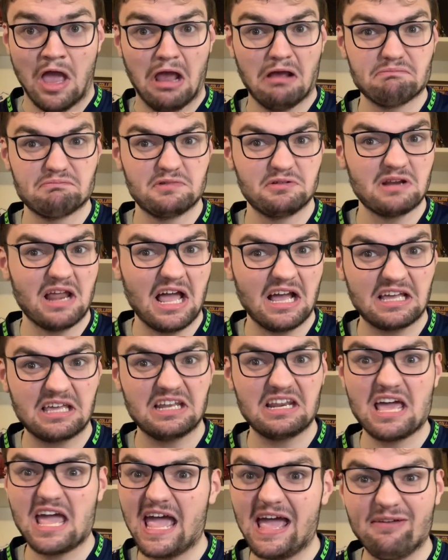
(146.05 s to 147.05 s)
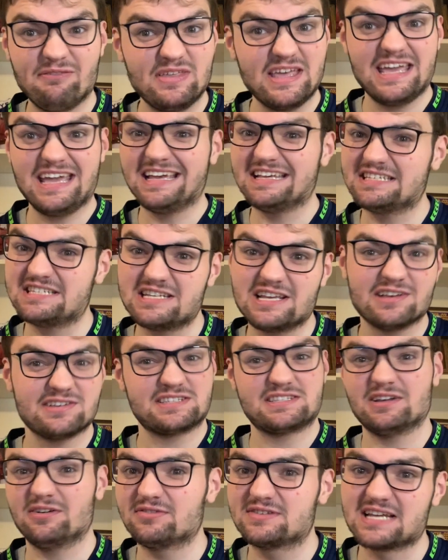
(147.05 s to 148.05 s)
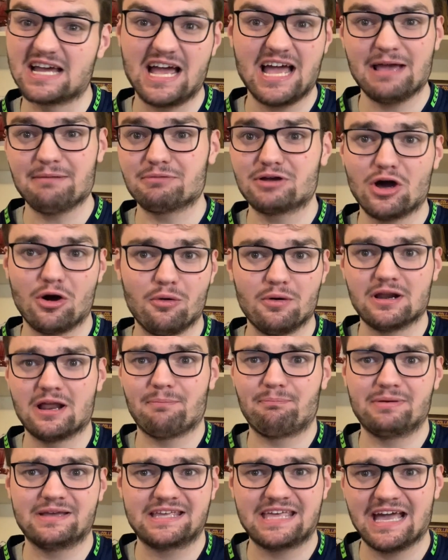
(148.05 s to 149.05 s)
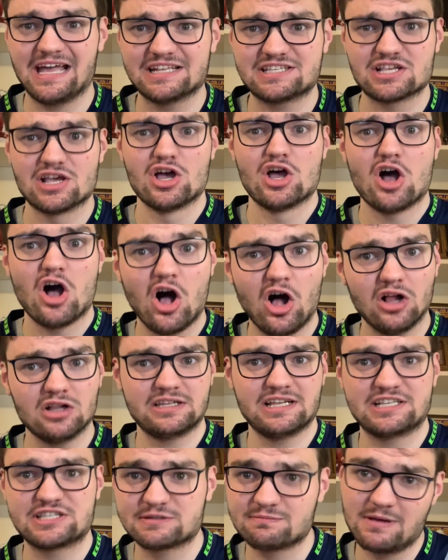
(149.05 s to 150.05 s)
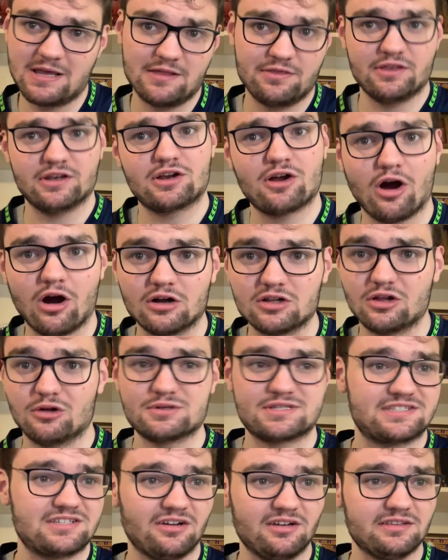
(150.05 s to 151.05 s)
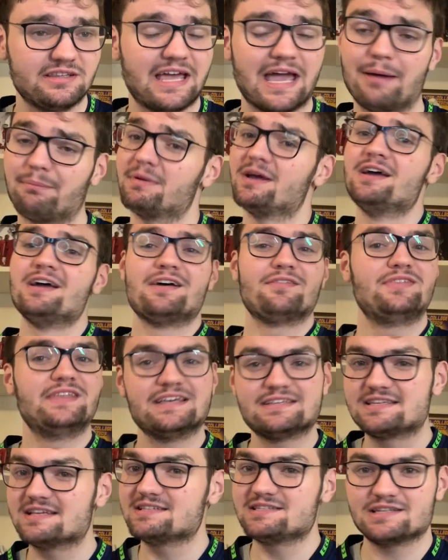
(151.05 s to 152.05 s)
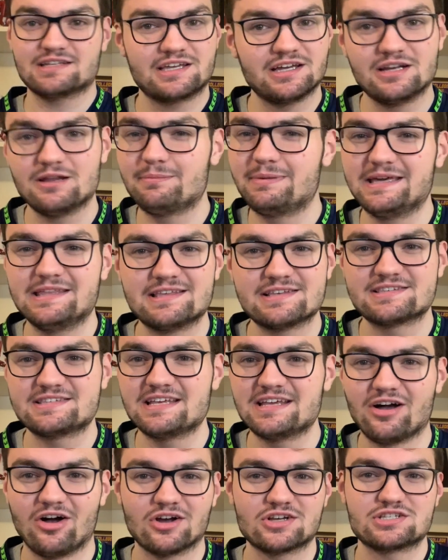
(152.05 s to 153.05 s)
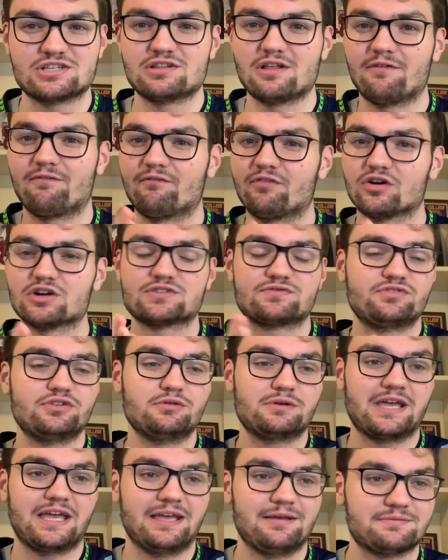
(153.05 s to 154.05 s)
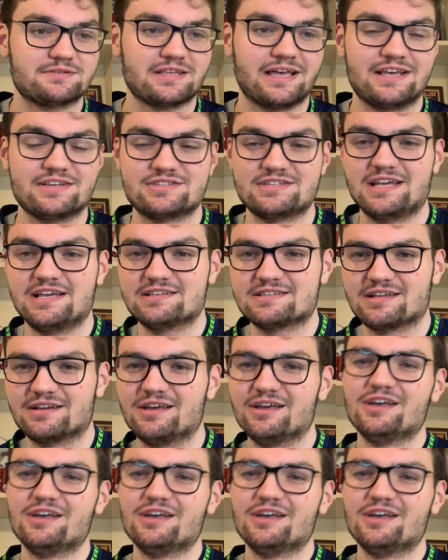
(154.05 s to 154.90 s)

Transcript: they're not going to have the easiest of time going up against Aldon Smith and Carlos Dunlap. This isn't going to be the Seahawks of the first few games last season